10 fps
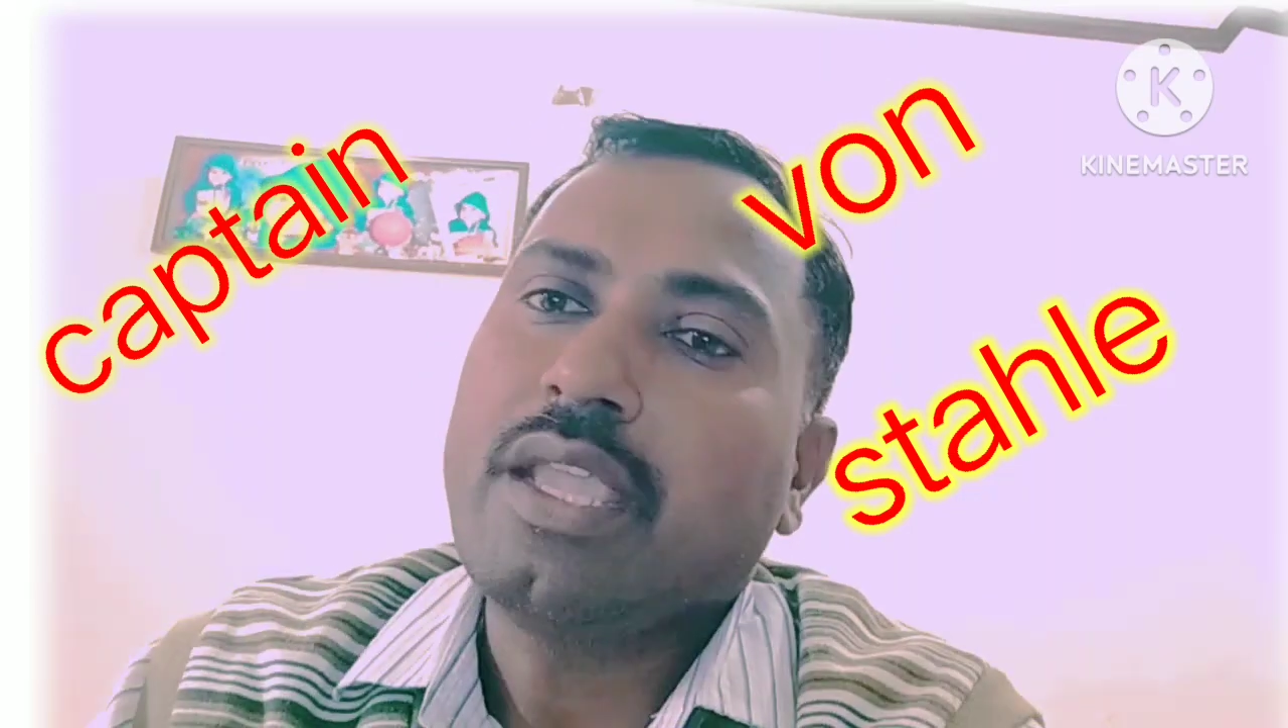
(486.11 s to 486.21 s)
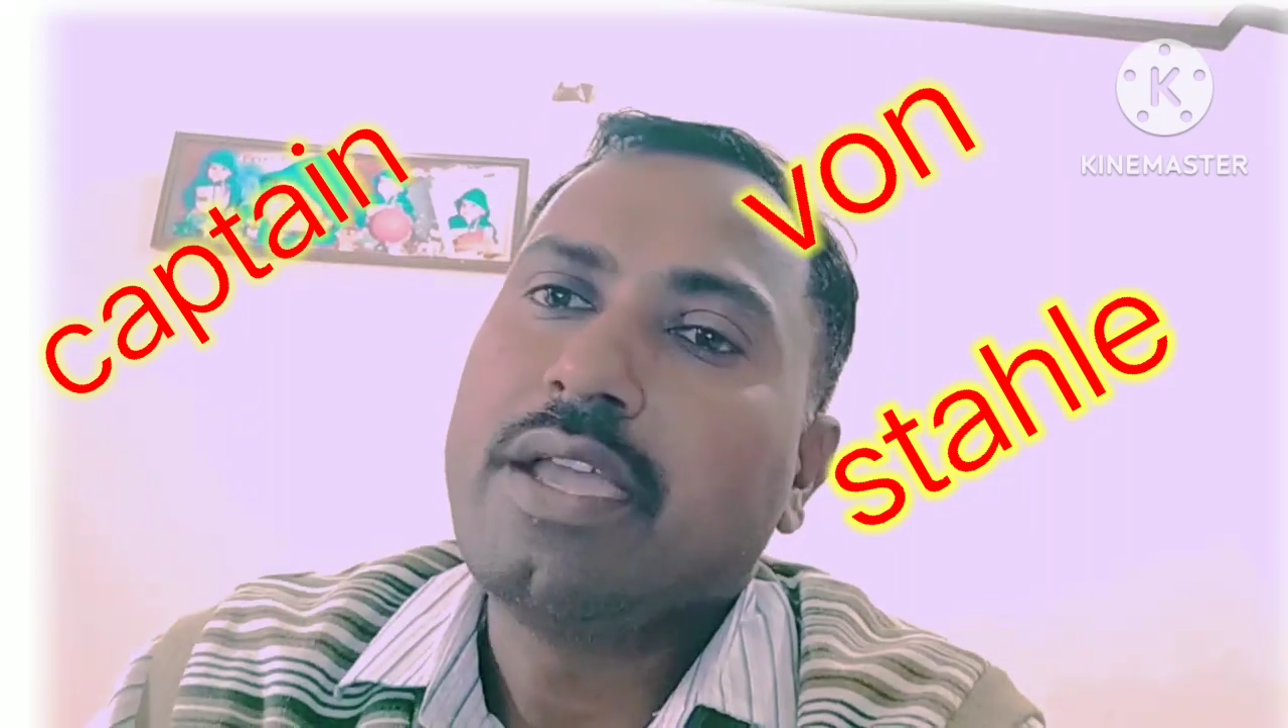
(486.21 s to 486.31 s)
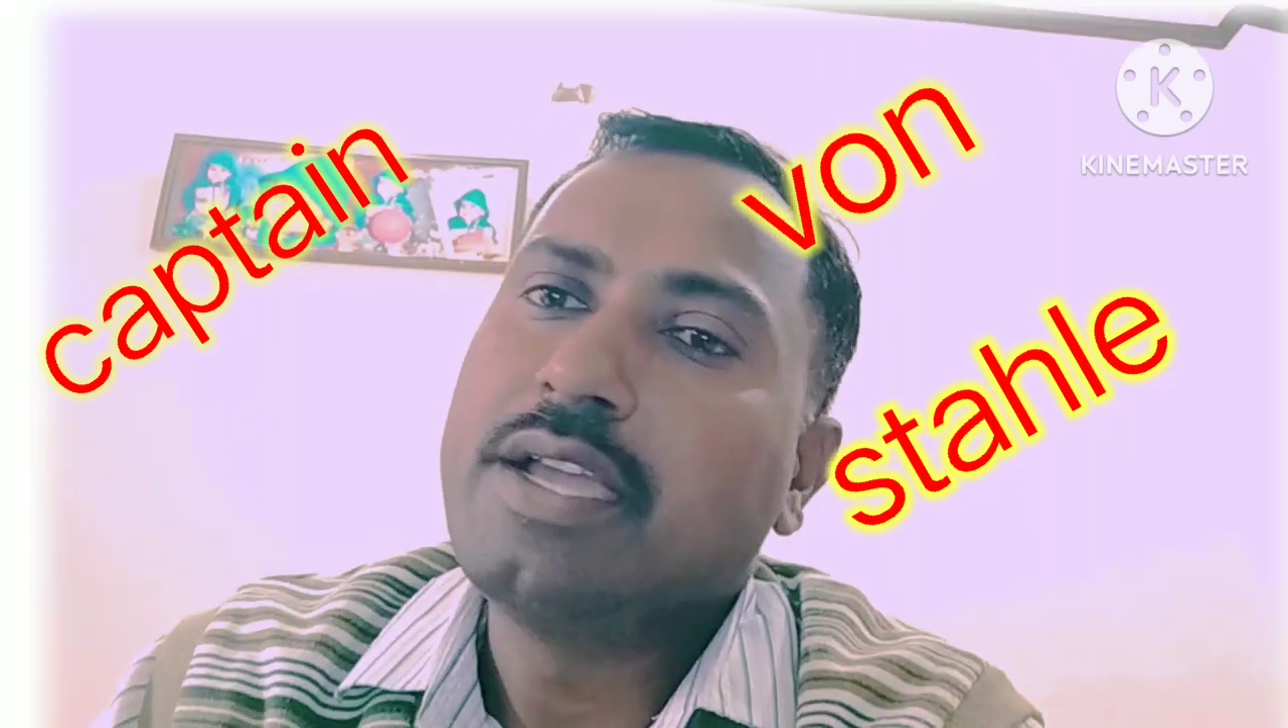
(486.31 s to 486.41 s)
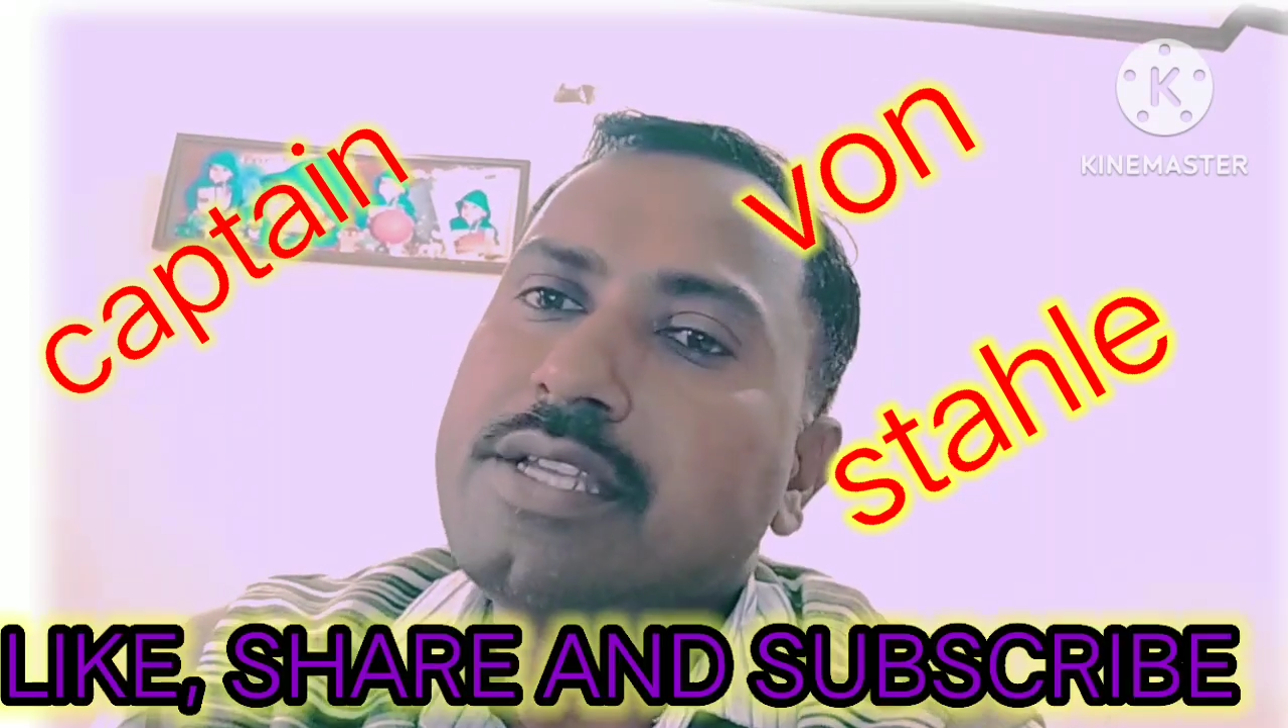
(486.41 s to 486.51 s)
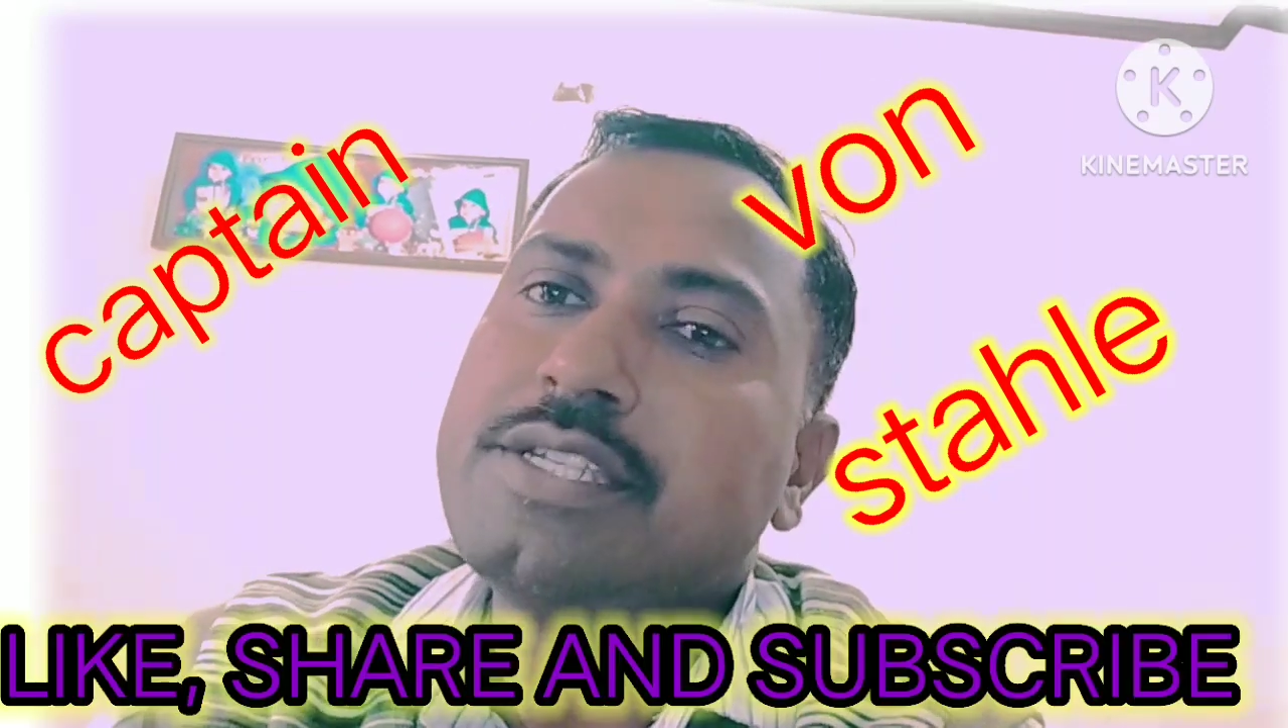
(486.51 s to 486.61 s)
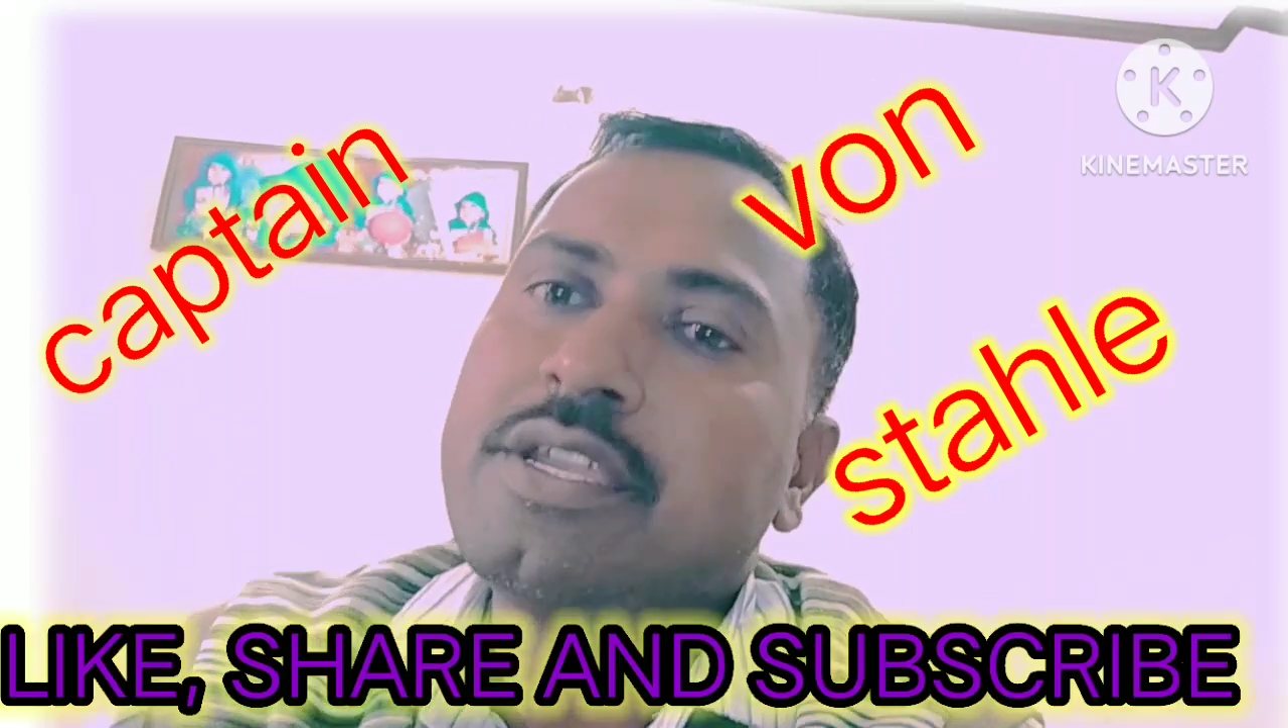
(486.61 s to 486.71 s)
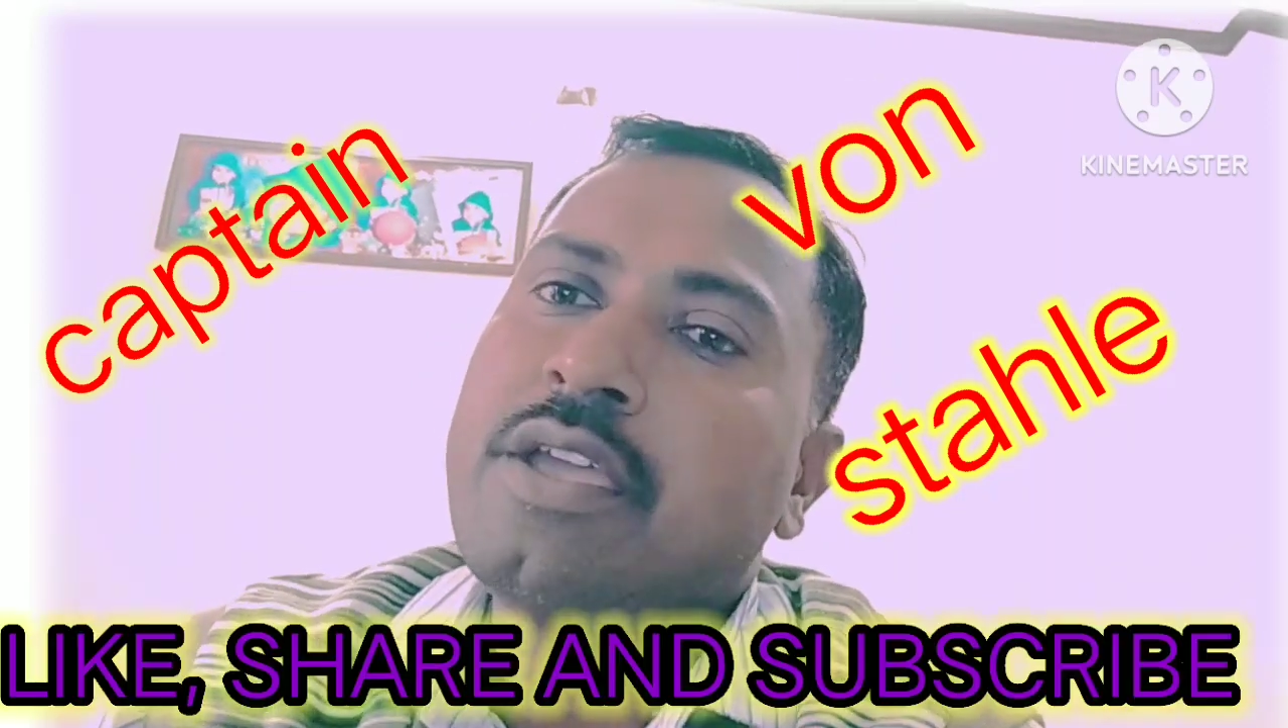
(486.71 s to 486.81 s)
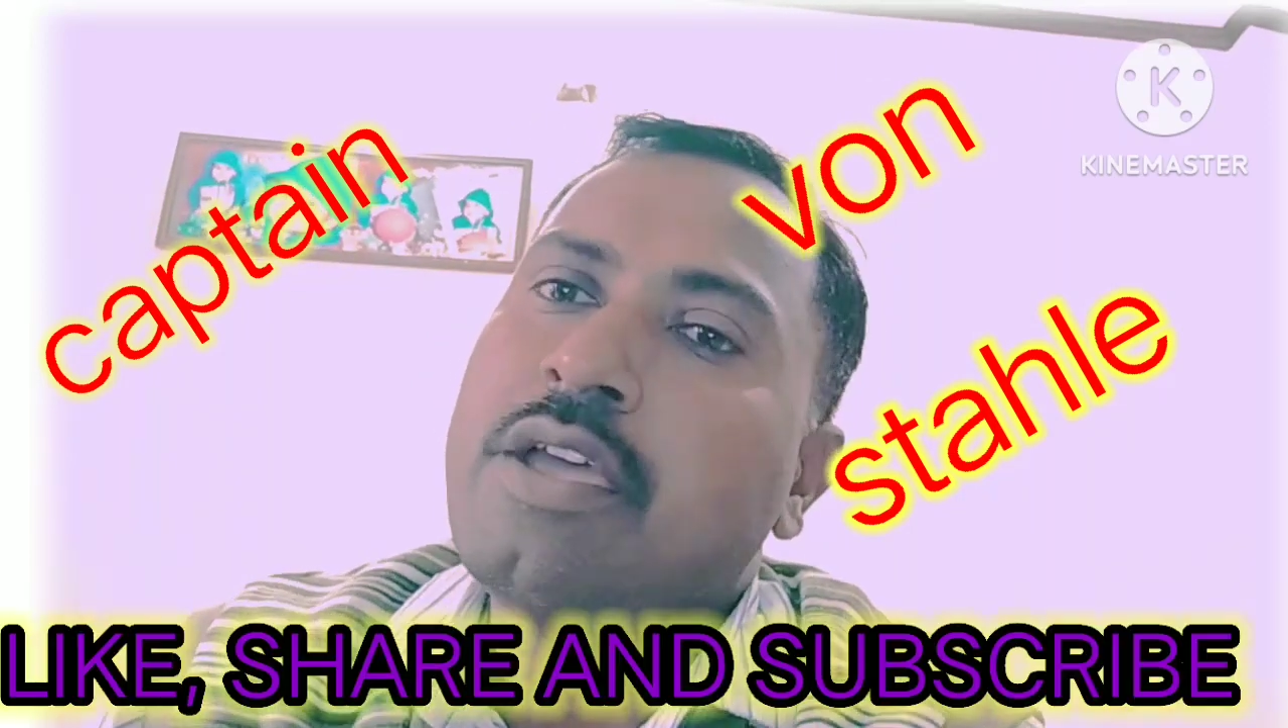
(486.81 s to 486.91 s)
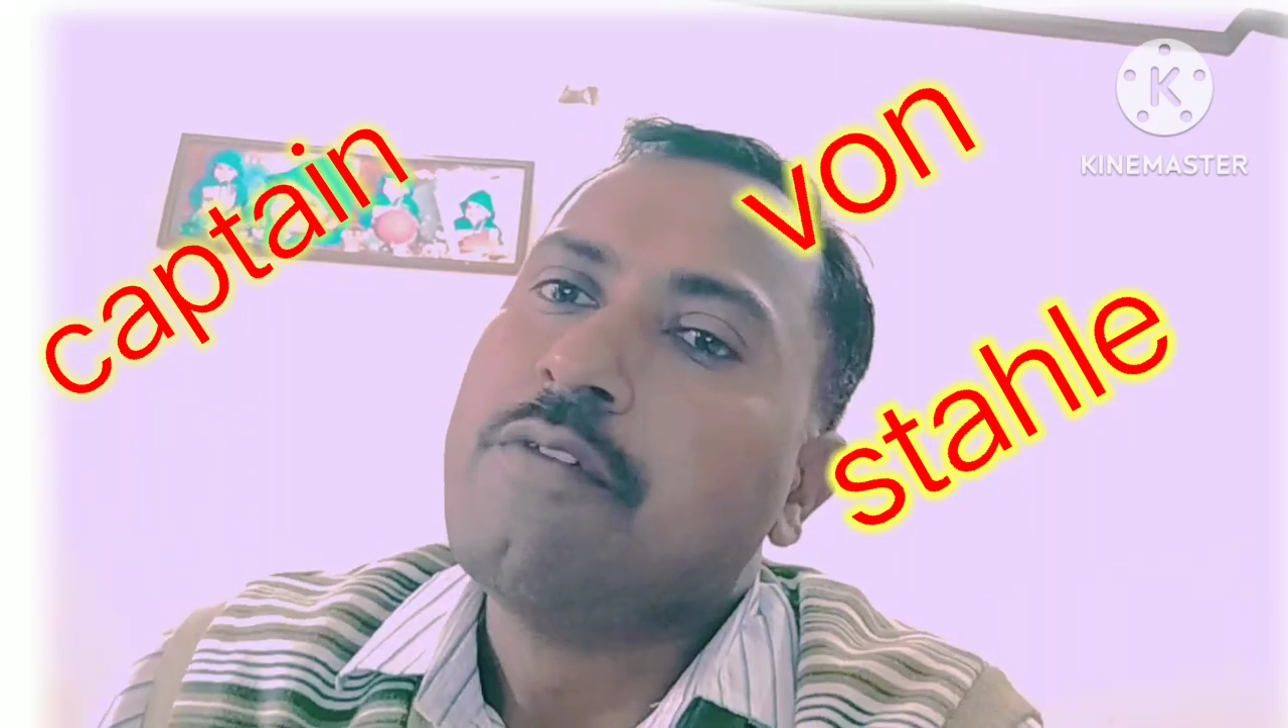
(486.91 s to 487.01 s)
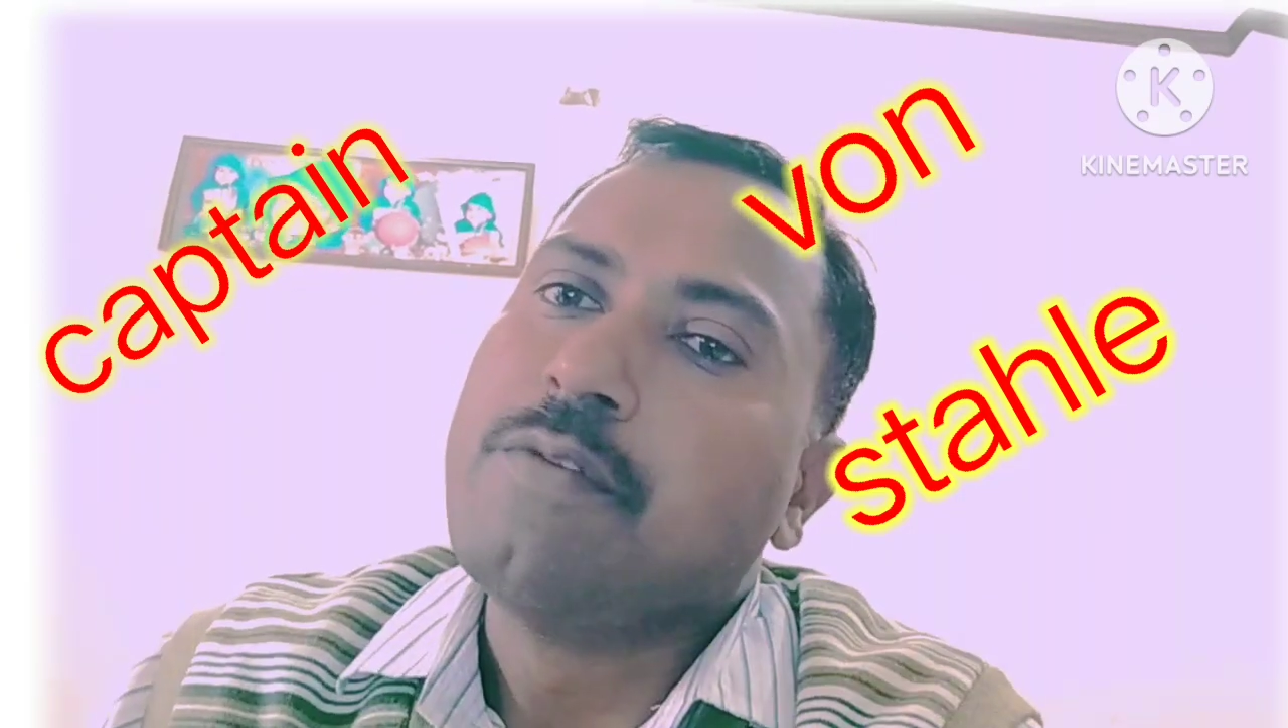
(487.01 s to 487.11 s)
Hence,
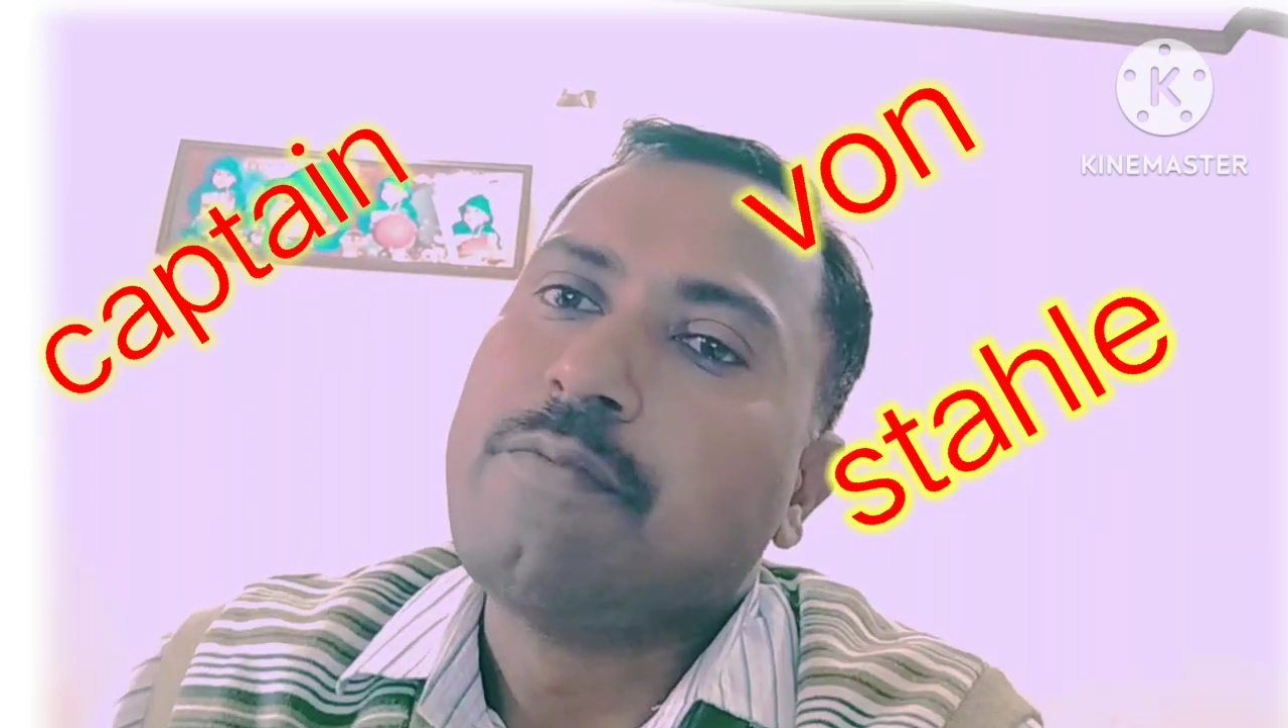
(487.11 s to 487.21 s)
we